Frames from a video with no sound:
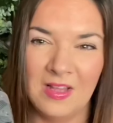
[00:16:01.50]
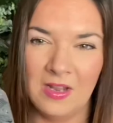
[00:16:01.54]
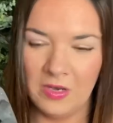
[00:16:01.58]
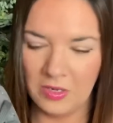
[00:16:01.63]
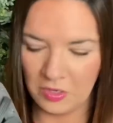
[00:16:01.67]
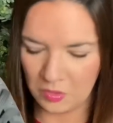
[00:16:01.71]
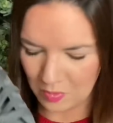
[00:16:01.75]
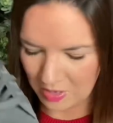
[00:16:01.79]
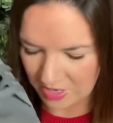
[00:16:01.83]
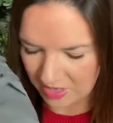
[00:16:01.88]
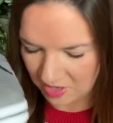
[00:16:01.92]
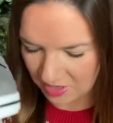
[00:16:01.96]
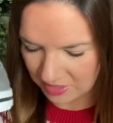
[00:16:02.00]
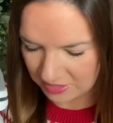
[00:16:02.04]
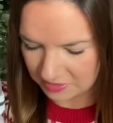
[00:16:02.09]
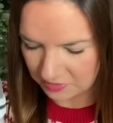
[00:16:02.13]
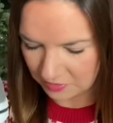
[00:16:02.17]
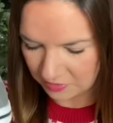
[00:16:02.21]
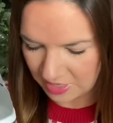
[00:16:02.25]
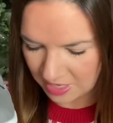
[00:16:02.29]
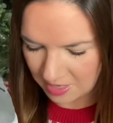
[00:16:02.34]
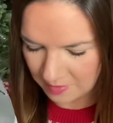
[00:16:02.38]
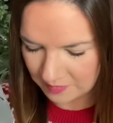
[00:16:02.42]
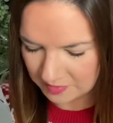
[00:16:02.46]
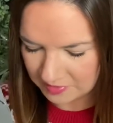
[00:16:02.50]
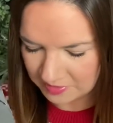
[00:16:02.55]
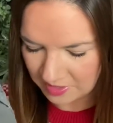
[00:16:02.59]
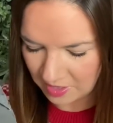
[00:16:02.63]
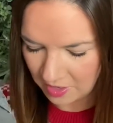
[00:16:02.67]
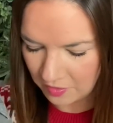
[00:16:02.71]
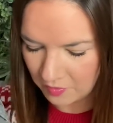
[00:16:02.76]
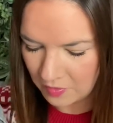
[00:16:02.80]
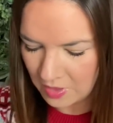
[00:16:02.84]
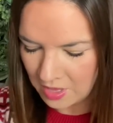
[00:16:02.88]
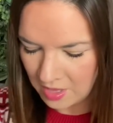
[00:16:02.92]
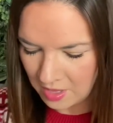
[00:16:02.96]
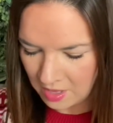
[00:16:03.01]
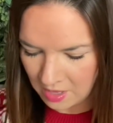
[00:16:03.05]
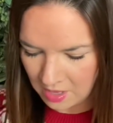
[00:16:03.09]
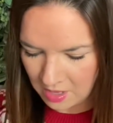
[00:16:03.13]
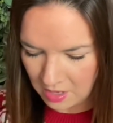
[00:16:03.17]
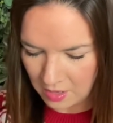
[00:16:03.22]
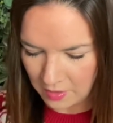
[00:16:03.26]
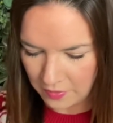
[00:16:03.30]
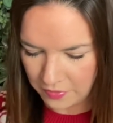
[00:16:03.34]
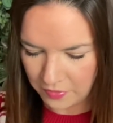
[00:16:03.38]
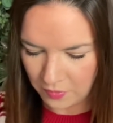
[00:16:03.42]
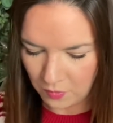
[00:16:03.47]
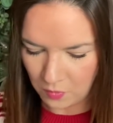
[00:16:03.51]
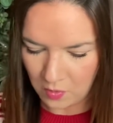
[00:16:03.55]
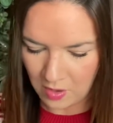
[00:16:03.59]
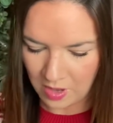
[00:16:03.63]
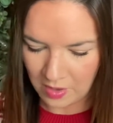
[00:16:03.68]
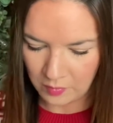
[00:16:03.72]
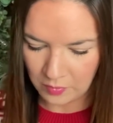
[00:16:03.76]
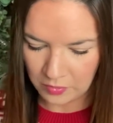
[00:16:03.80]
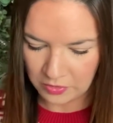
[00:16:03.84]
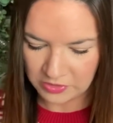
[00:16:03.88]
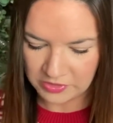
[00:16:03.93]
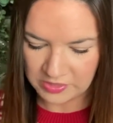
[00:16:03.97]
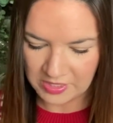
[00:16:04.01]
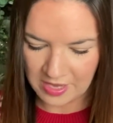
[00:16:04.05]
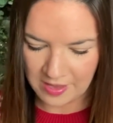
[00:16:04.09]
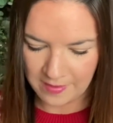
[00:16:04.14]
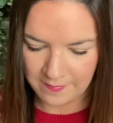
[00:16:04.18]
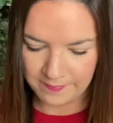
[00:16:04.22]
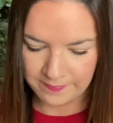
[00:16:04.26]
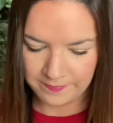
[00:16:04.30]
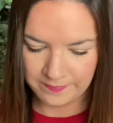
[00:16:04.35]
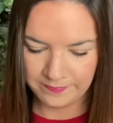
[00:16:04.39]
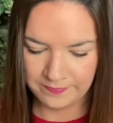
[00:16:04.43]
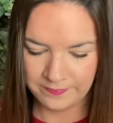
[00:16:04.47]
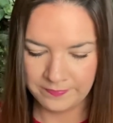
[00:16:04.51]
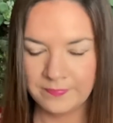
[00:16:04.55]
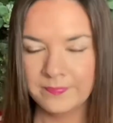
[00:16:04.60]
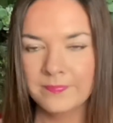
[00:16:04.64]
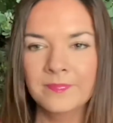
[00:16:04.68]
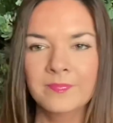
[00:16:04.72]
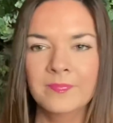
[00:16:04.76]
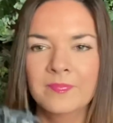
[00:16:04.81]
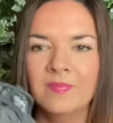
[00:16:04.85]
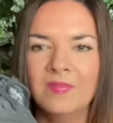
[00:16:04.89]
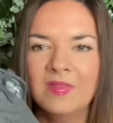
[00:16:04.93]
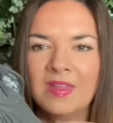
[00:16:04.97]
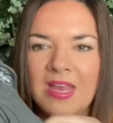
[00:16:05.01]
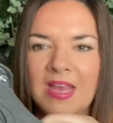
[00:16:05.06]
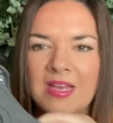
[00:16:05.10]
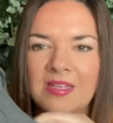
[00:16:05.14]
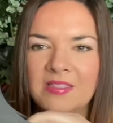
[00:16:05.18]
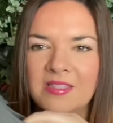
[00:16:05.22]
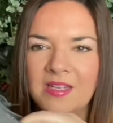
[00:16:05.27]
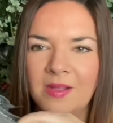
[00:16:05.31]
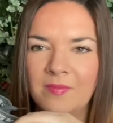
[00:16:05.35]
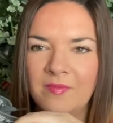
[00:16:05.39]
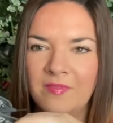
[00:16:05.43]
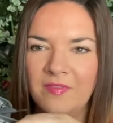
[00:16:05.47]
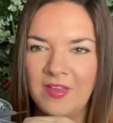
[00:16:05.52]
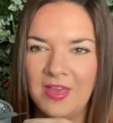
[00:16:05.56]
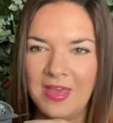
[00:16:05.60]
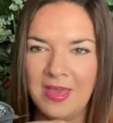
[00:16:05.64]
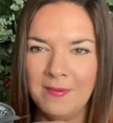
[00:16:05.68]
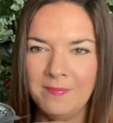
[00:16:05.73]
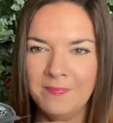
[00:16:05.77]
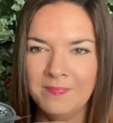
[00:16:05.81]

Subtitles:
quite nice on him. So I thought I would get some for him.